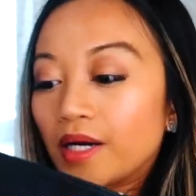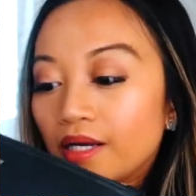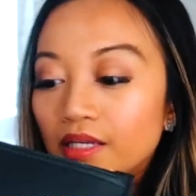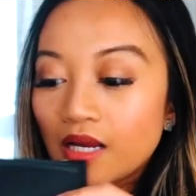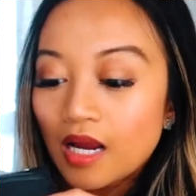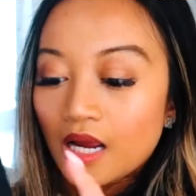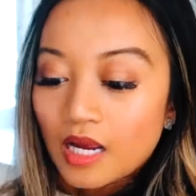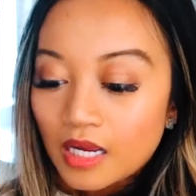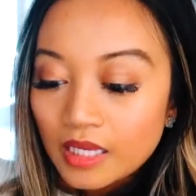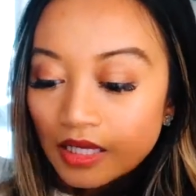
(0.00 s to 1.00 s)
But
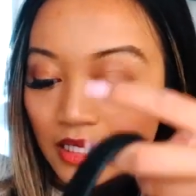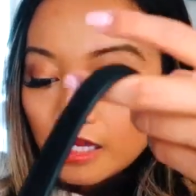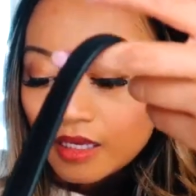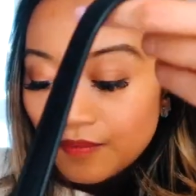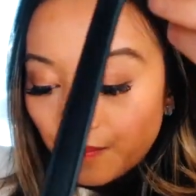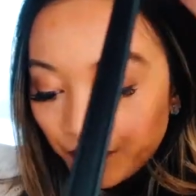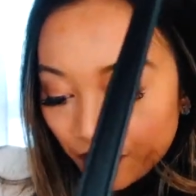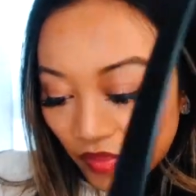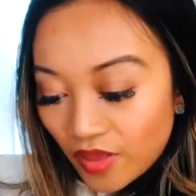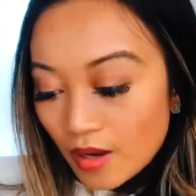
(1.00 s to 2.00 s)

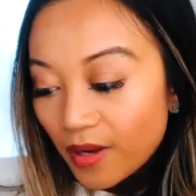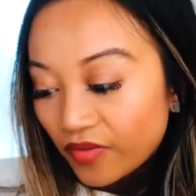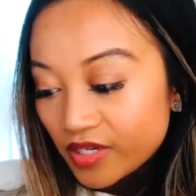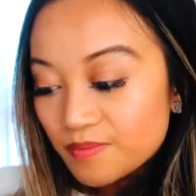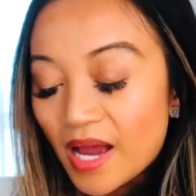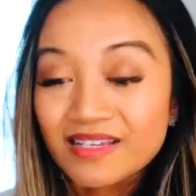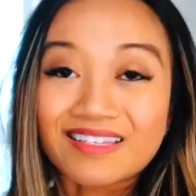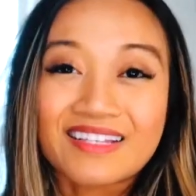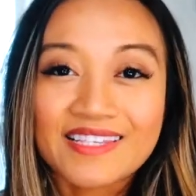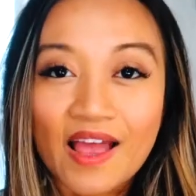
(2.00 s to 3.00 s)
the thing about this bag
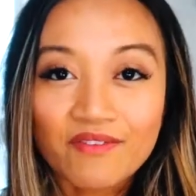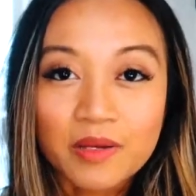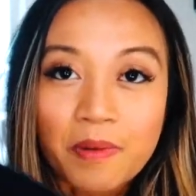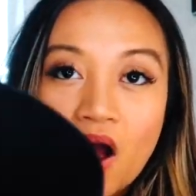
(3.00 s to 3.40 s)
is it doesn't have any